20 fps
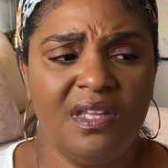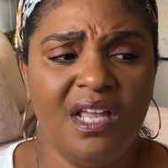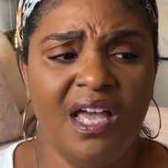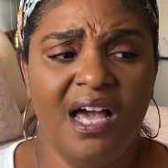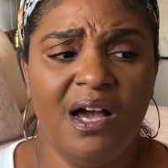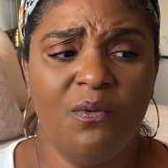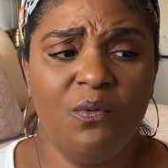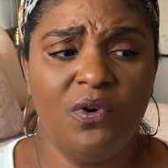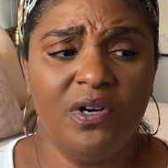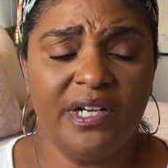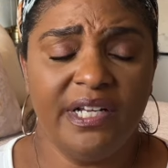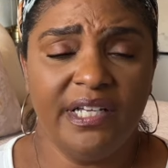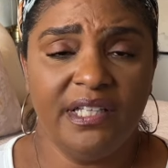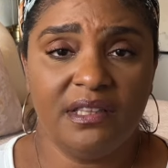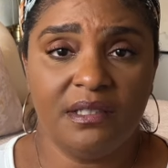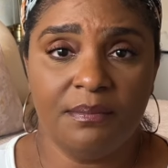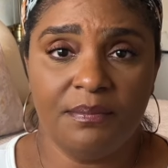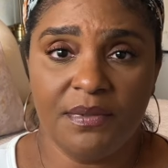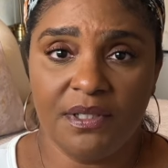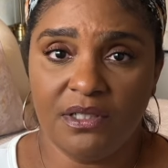I want to hit
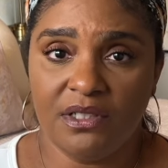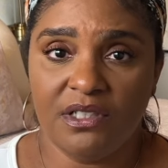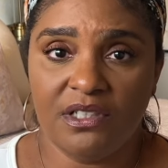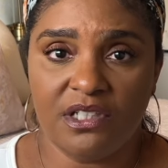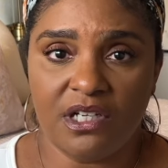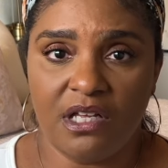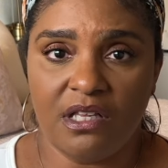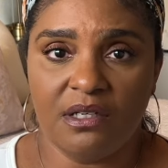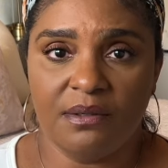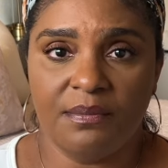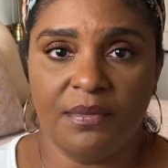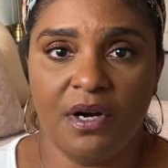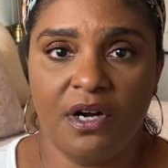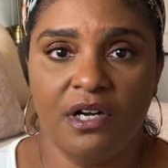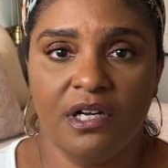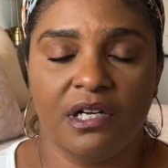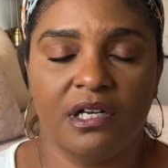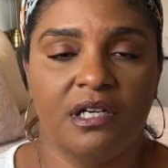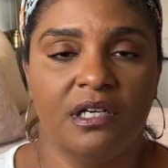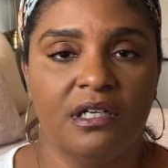the $1 million
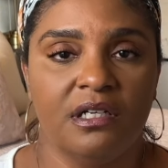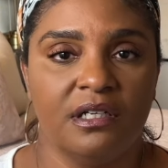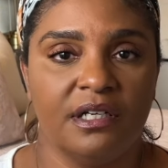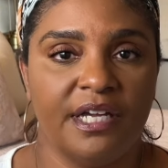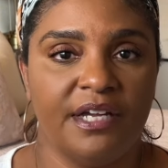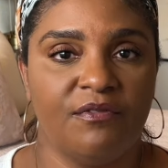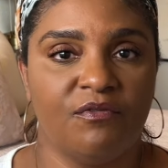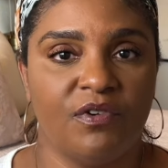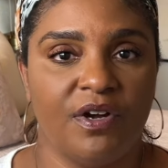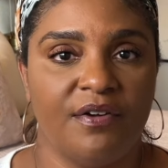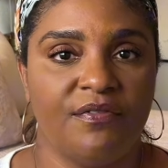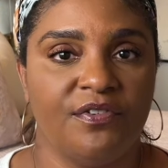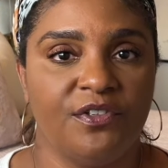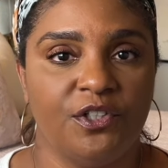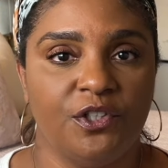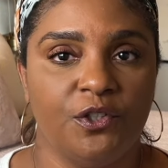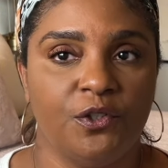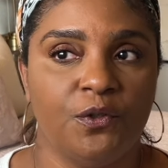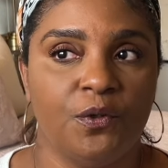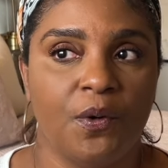mark in
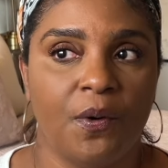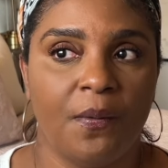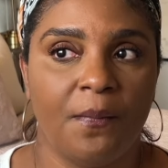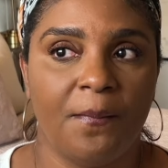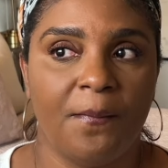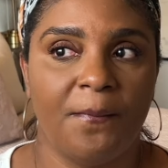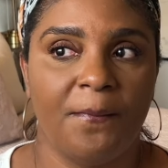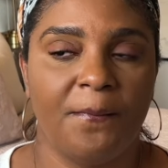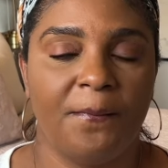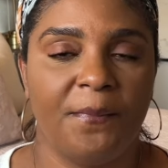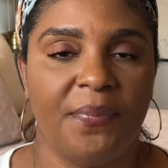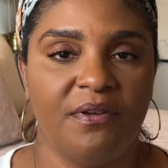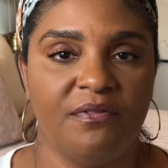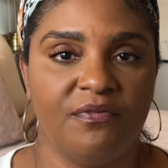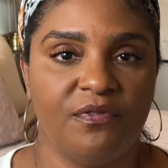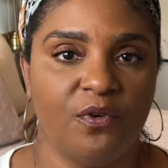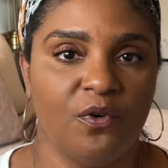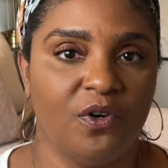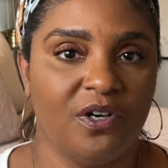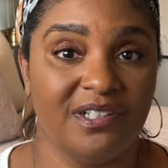revenue
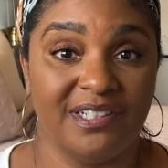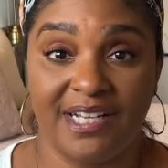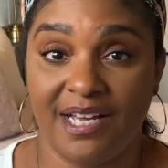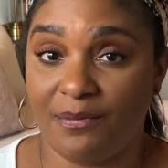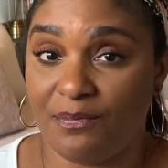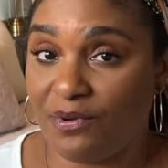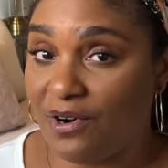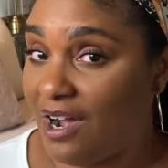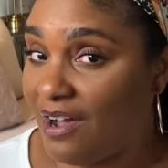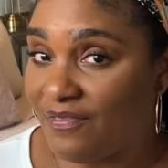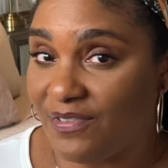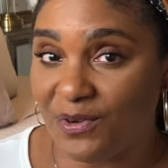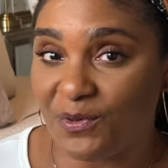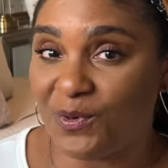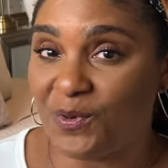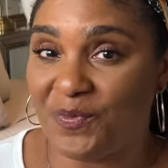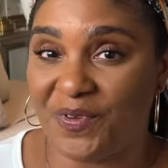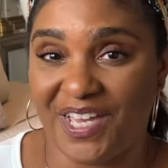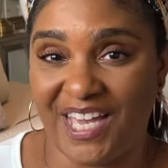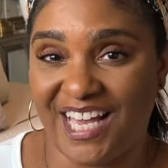before, now profit
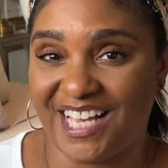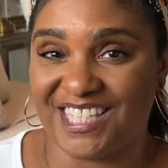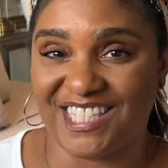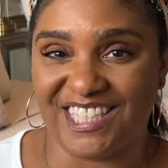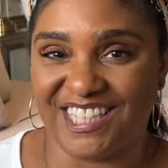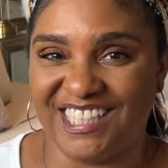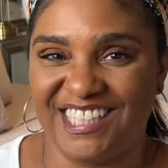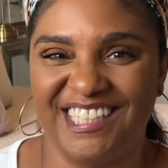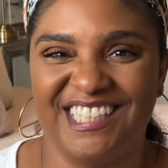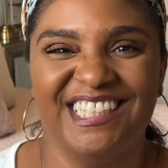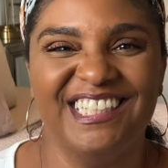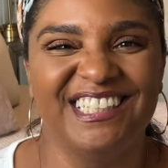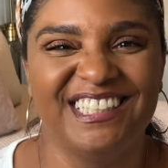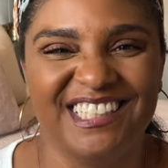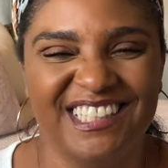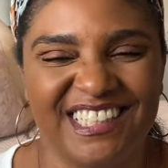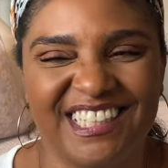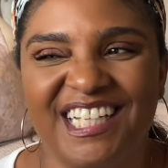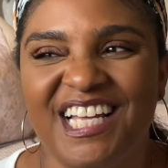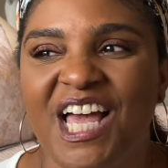would be excellent,
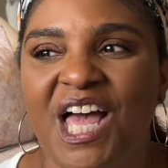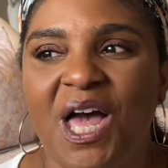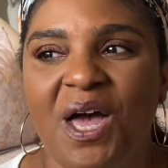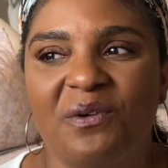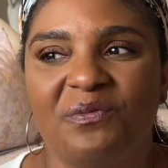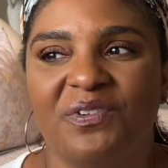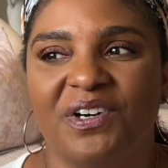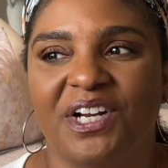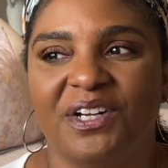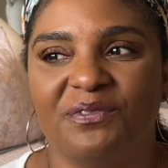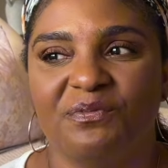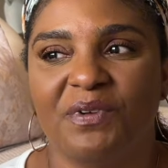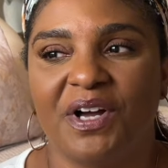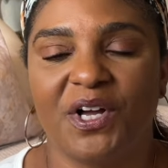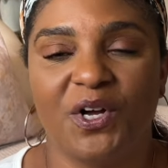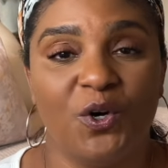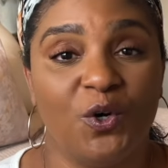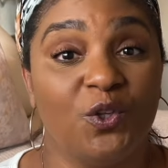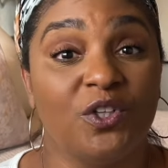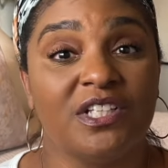but my
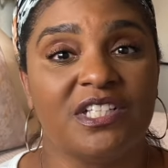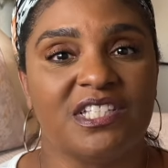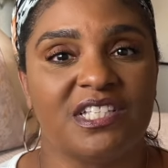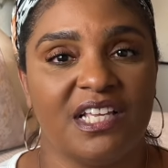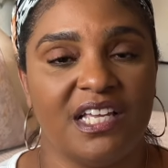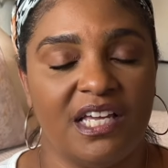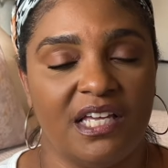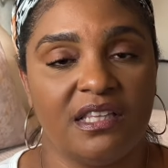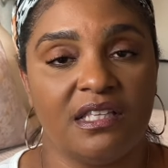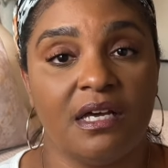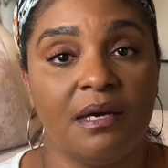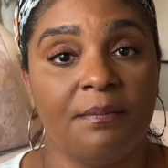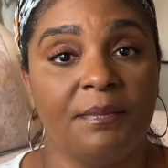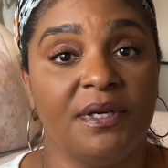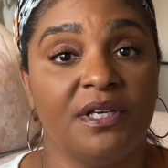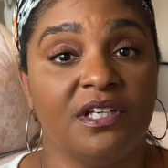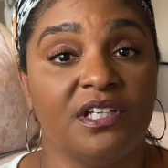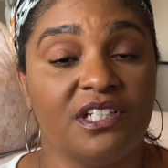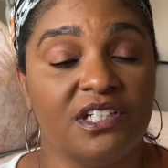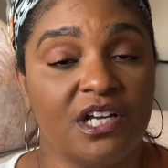goal is to hit $1
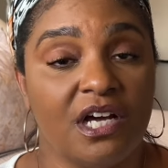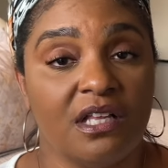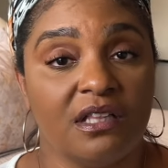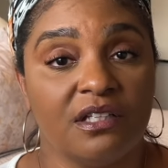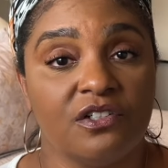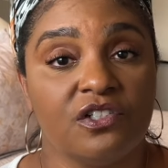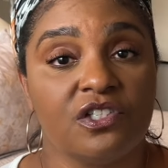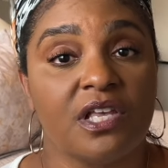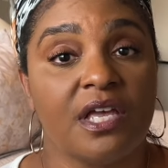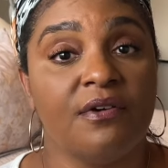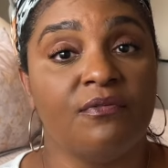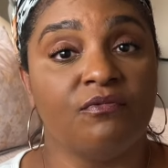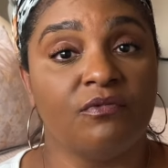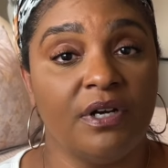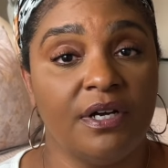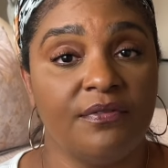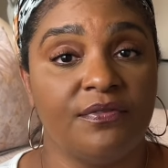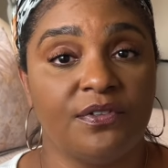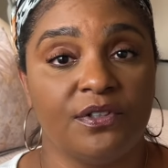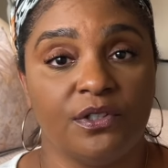million in
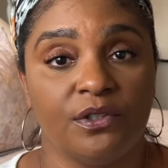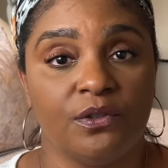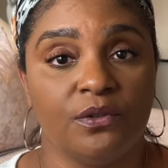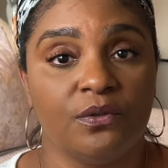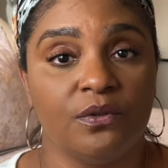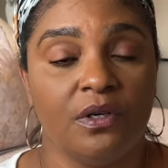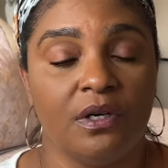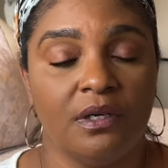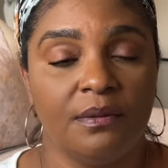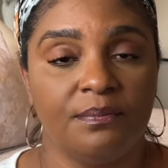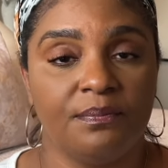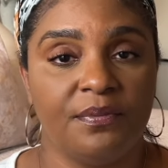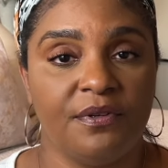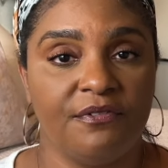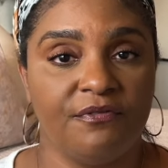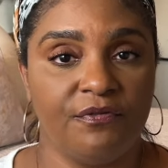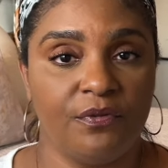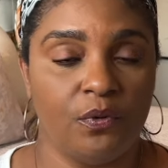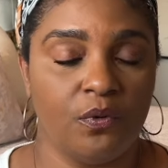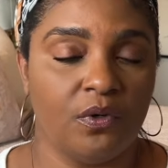revenue
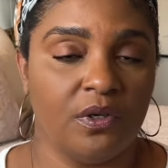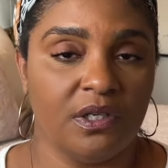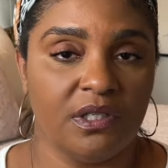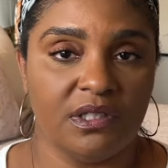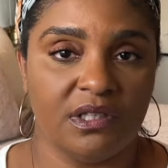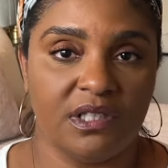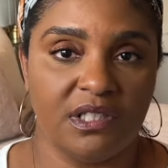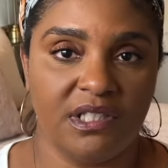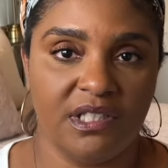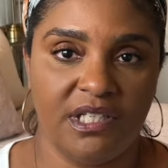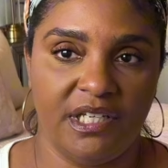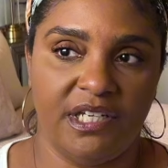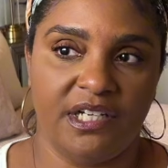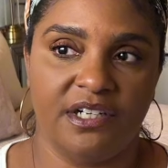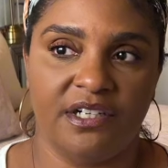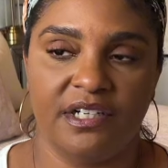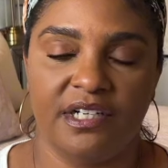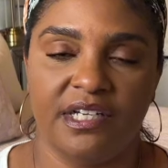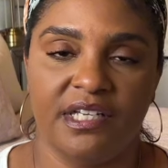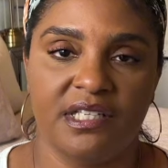before the
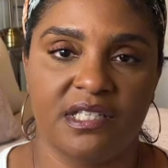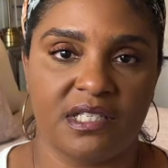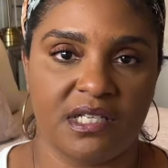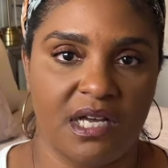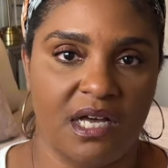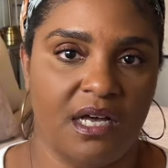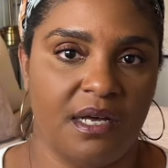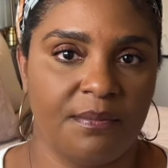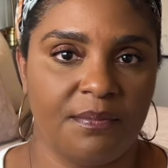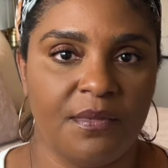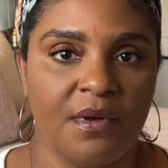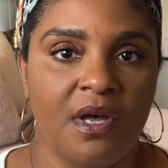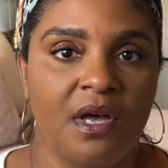year is up.